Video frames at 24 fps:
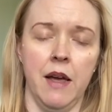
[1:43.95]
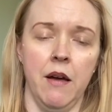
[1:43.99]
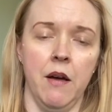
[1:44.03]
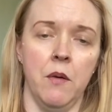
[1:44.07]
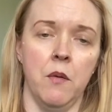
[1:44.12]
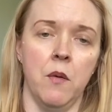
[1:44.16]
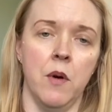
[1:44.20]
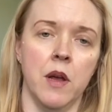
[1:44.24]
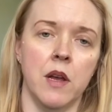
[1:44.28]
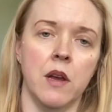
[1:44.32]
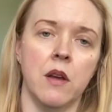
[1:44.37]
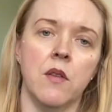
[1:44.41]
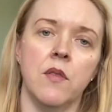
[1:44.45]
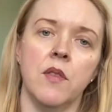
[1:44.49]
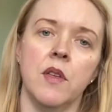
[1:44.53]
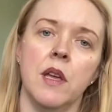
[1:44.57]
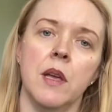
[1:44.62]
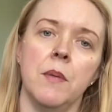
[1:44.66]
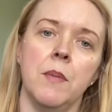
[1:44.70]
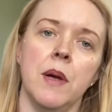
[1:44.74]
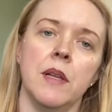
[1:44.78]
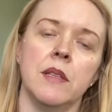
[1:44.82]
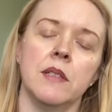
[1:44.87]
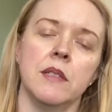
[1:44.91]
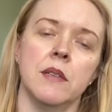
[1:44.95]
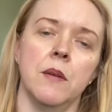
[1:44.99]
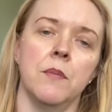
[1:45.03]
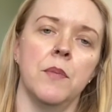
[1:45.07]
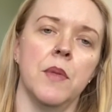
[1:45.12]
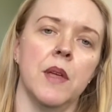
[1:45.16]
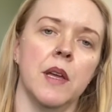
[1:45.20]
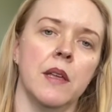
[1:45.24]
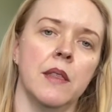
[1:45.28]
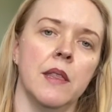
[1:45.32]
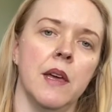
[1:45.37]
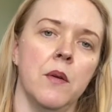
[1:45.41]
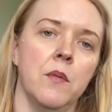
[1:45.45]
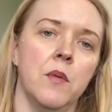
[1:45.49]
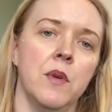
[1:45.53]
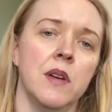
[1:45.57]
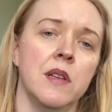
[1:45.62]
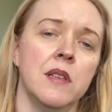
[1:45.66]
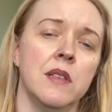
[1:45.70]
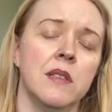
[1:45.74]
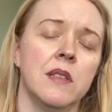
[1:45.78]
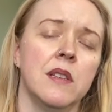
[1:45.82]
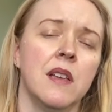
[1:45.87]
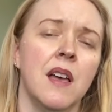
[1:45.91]
I want you to think about something that
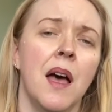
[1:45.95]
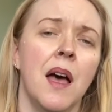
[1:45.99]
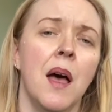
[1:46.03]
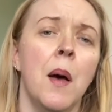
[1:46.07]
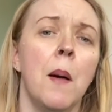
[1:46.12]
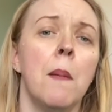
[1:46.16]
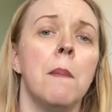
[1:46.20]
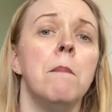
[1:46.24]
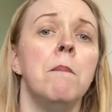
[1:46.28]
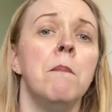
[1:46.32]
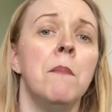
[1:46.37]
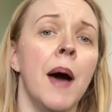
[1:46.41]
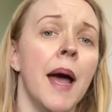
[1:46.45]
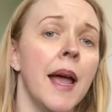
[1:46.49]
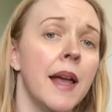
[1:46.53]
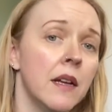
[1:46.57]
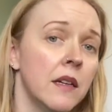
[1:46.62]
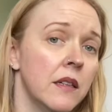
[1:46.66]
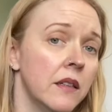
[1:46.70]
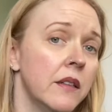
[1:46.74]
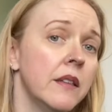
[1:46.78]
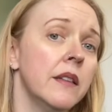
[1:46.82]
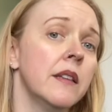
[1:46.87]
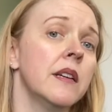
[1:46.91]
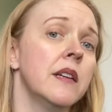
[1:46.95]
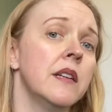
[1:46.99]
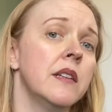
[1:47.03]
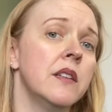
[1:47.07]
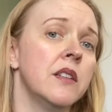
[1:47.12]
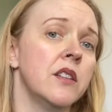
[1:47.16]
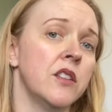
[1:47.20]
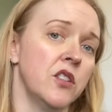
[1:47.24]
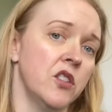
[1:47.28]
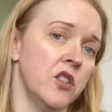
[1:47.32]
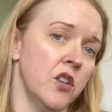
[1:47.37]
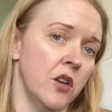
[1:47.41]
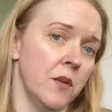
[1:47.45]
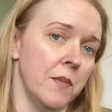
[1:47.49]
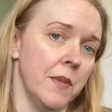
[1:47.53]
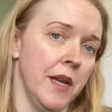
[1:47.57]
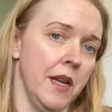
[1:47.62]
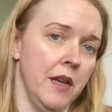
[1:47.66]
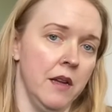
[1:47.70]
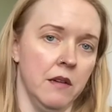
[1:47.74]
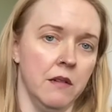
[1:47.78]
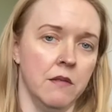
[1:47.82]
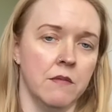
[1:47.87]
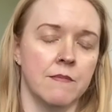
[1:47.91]
was mildly
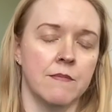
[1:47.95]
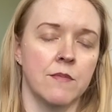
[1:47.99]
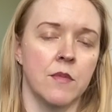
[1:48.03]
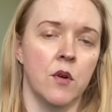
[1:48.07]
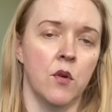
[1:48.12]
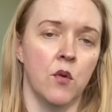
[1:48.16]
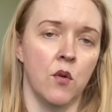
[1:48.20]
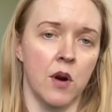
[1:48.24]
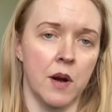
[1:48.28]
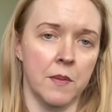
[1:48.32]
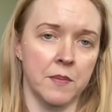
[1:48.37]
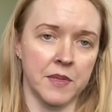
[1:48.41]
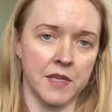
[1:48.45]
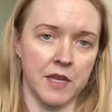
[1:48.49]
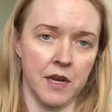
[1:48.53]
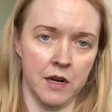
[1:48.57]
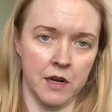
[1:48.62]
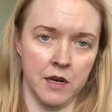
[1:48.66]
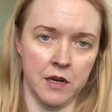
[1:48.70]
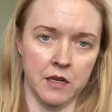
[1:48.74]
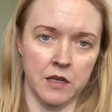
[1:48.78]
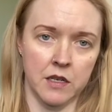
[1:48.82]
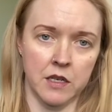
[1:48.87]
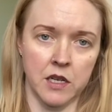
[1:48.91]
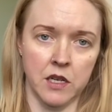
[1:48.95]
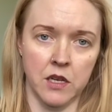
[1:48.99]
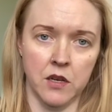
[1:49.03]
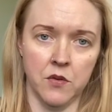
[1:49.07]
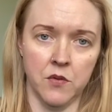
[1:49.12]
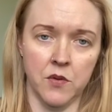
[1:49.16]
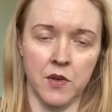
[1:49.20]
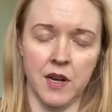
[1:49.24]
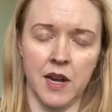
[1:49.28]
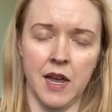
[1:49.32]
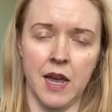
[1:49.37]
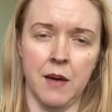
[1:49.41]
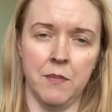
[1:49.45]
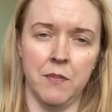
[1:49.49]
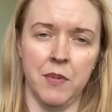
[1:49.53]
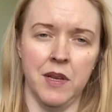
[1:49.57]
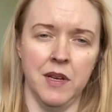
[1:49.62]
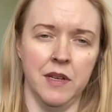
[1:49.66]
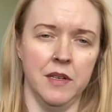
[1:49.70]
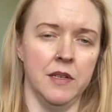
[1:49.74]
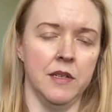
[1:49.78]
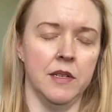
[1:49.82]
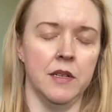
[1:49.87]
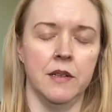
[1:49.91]
disturbing or upsetting to you that
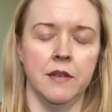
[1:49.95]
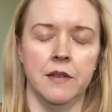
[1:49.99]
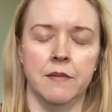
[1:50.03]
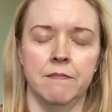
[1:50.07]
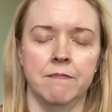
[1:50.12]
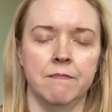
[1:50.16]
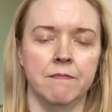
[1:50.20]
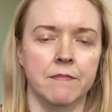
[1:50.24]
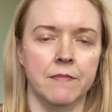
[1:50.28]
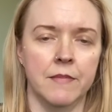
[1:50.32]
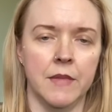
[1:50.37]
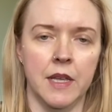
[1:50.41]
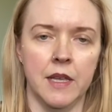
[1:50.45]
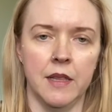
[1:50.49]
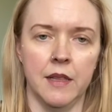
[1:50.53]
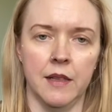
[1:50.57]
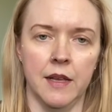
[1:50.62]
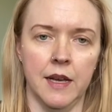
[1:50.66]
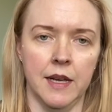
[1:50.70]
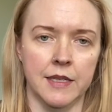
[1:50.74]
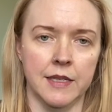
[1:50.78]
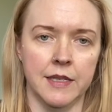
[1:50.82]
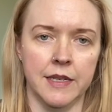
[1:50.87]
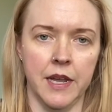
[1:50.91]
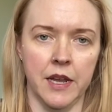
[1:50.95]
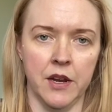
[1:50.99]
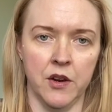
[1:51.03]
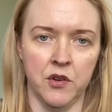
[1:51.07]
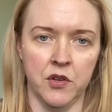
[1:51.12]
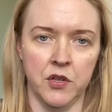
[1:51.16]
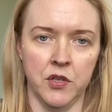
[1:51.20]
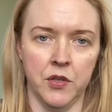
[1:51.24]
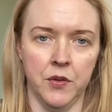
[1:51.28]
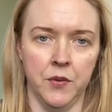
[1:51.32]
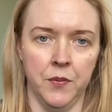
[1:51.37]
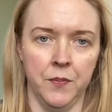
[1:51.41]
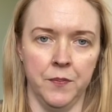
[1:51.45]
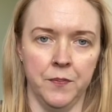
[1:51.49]
happened in the last day or two.